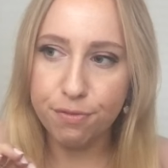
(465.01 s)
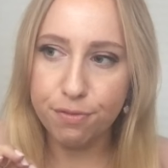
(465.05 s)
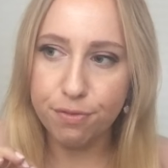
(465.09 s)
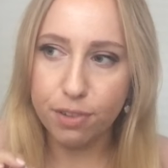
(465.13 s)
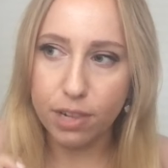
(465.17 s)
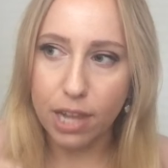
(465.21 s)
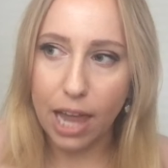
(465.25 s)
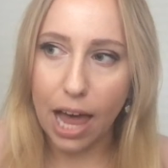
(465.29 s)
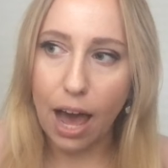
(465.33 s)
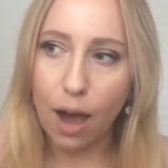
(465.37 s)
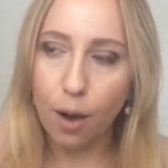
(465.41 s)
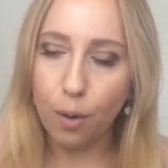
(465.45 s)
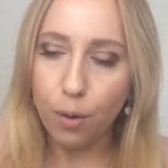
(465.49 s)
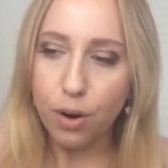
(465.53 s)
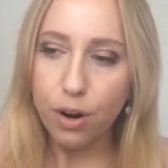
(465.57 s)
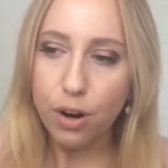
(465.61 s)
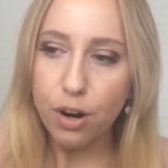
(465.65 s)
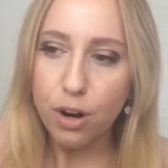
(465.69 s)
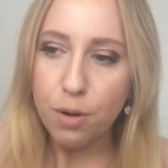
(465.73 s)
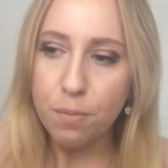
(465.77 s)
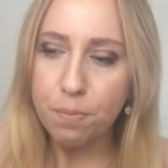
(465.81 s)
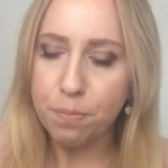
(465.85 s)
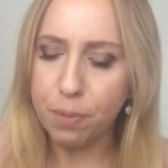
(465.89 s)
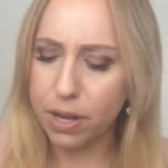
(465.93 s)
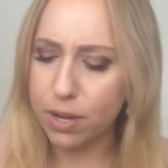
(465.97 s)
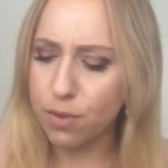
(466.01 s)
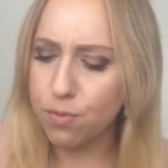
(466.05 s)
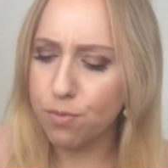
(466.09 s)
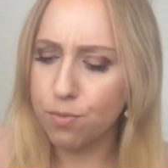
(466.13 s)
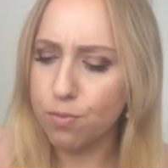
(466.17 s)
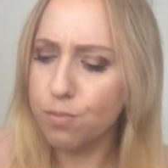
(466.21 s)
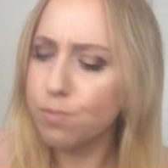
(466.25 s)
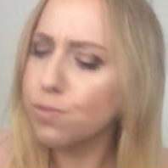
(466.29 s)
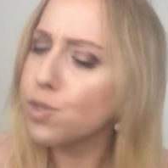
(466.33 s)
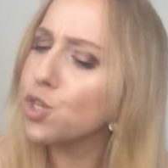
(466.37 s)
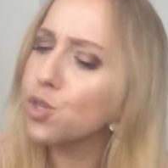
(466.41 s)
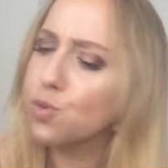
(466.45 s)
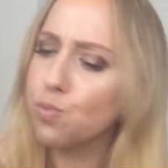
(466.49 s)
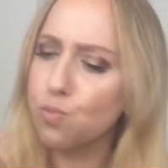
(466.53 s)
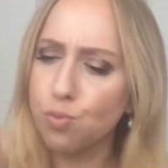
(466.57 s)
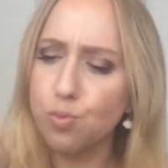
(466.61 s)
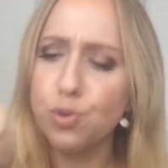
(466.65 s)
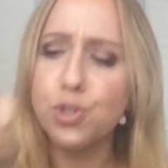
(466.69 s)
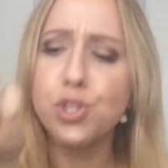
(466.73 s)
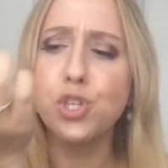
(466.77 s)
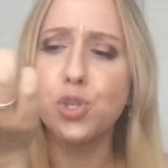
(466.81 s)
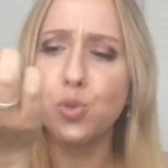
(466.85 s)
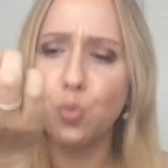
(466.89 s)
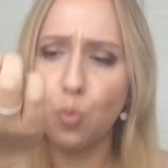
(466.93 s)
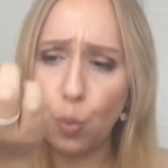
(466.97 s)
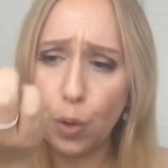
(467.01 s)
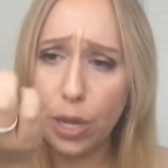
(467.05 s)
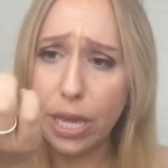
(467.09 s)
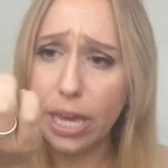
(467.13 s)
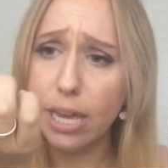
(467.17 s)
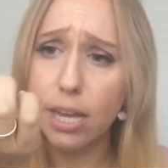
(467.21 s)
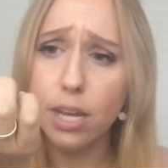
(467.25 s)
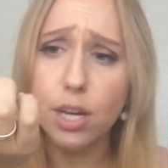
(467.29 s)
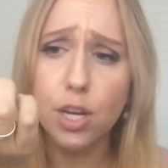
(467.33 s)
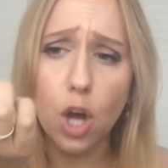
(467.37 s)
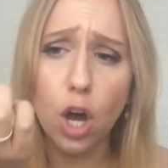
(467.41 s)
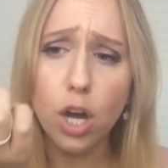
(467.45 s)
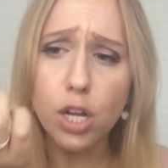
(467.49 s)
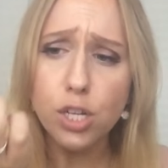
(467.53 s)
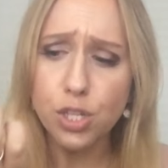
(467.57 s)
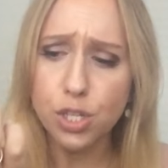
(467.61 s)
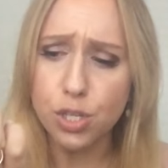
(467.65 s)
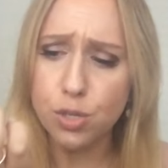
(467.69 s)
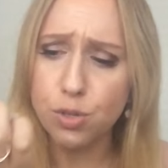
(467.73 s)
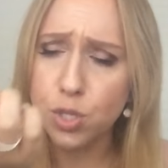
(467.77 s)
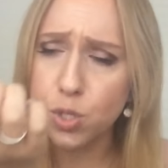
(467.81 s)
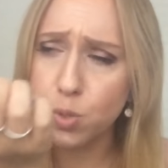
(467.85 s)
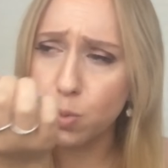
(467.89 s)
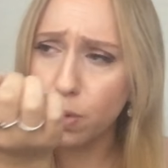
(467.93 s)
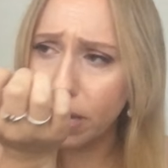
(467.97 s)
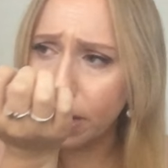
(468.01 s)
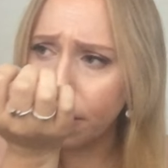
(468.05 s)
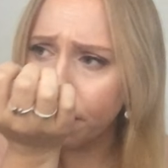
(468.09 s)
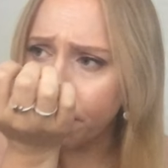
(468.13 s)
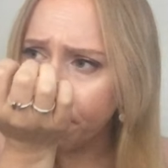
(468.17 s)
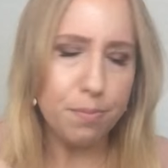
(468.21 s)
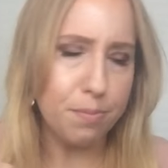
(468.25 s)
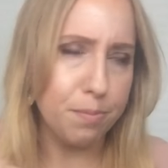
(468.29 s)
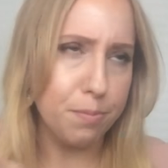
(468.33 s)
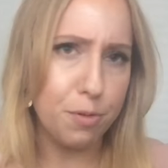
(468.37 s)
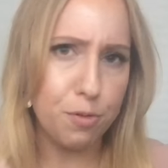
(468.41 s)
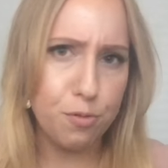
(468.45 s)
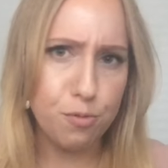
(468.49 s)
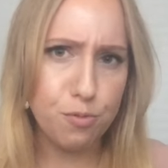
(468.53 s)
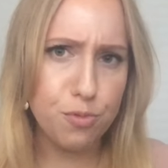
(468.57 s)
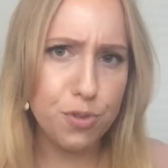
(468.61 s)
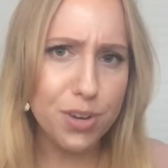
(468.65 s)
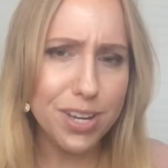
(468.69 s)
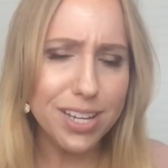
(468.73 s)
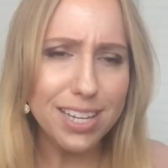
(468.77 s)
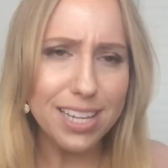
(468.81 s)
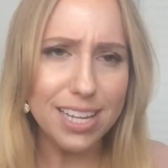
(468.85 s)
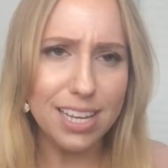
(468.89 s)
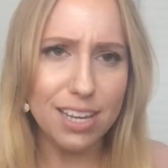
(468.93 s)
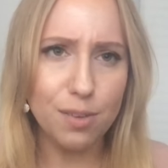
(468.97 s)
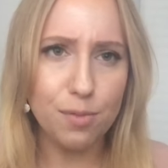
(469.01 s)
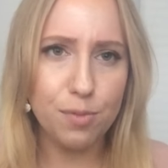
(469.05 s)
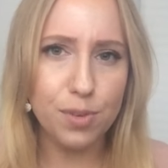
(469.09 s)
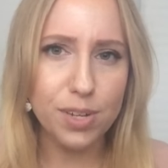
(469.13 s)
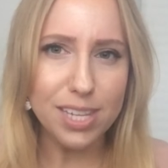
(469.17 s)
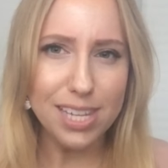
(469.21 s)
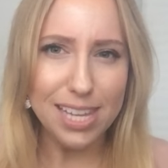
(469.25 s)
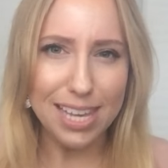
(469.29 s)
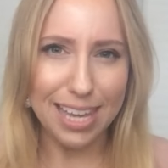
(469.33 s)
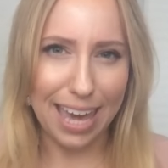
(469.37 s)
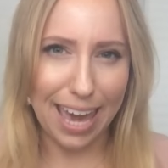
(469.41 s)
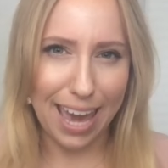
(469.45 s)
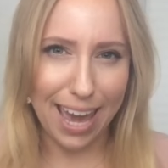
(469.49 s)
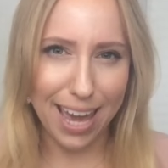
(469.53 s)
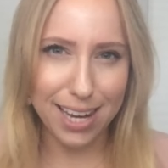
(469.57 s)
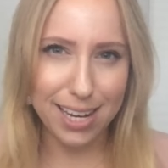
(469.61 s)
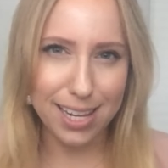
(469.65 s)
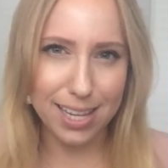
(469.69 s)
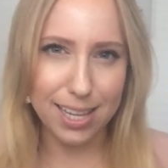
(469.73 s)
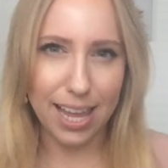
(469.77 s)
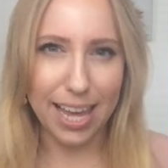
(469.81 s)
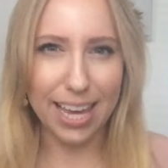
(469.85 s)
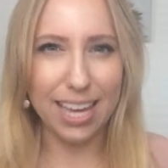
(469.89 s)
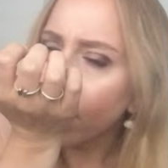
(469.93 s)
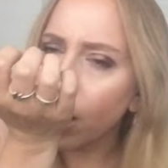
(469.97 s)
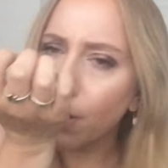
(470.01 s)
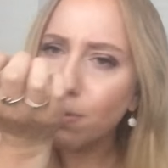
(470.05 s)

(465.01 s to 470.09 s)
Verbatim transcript: flour, but sweet, not too sweet, but really, really candy-like.